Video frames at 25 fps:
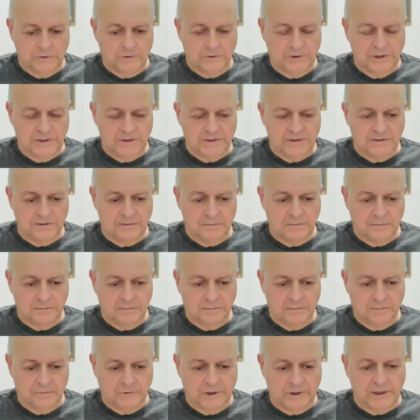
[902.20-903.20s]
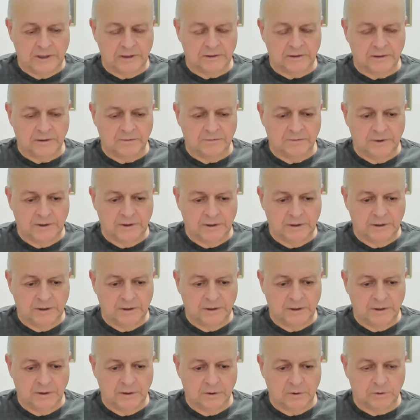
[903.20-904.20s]
There is
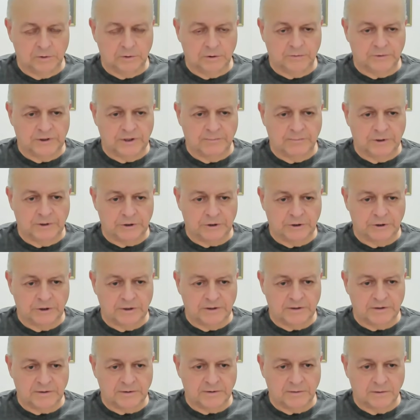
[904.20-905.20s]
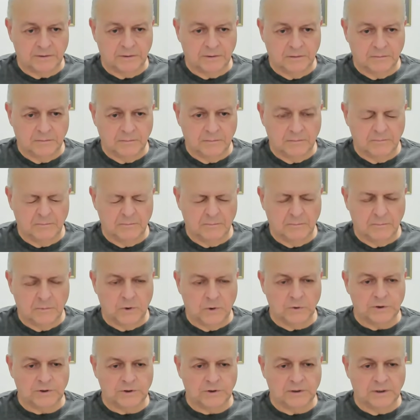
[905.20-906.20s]
relatively a lot of damages
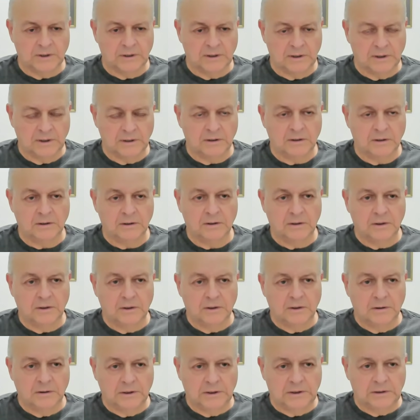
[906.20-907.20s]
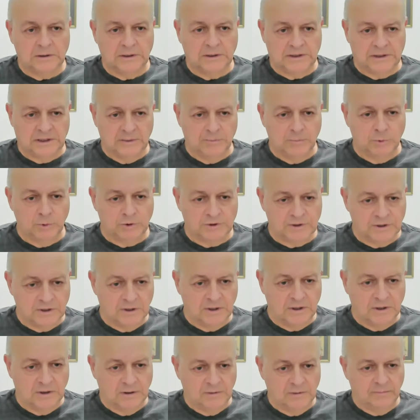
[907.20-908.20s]
mostly in the
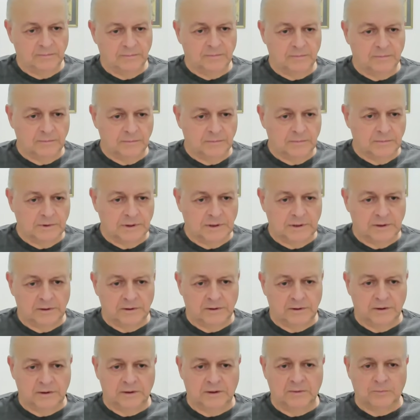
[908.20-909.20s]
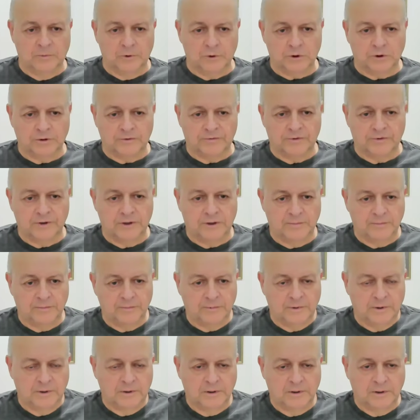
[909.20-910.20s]
kibbutzim and in the
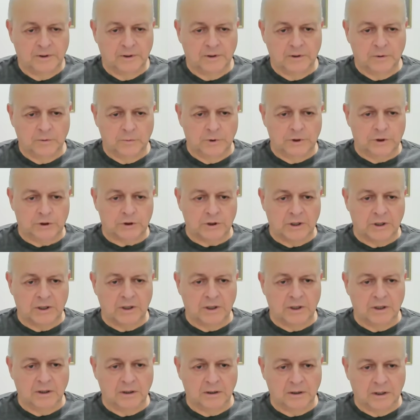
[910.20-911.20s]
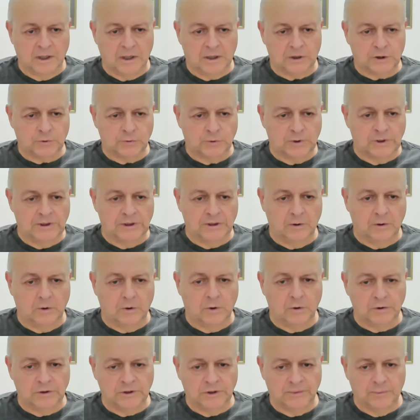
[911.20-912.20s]
moshavim, which are actually
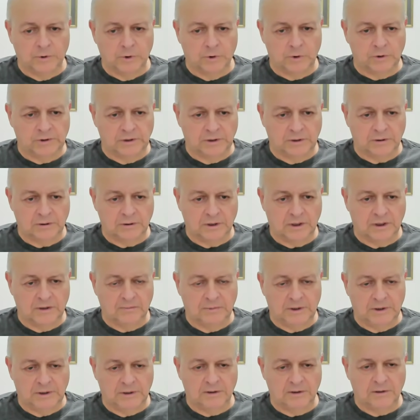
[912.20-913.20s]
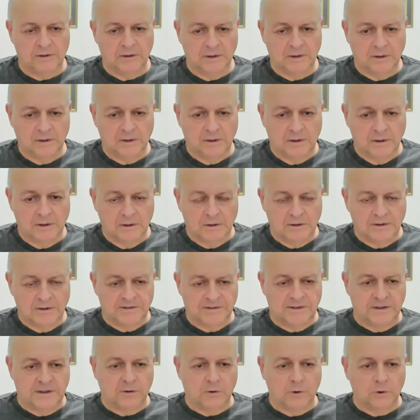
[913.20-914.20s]
on the border. I mean,
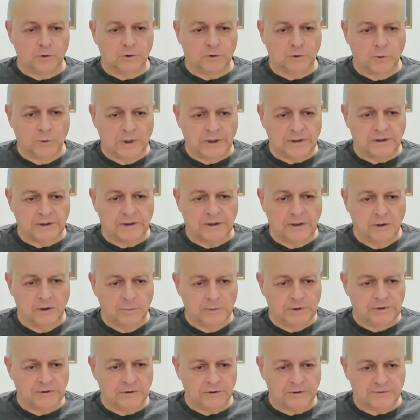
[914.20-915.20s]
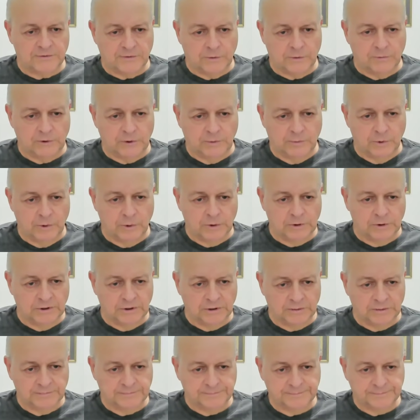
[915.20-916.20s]
zero to one kilometers from the
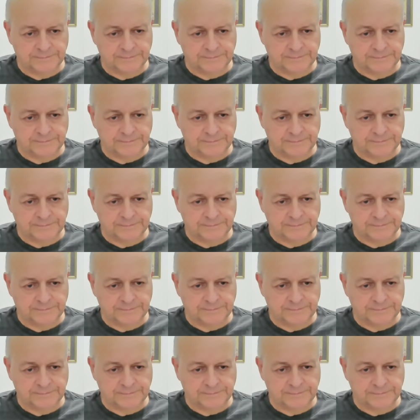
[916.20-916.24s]
border.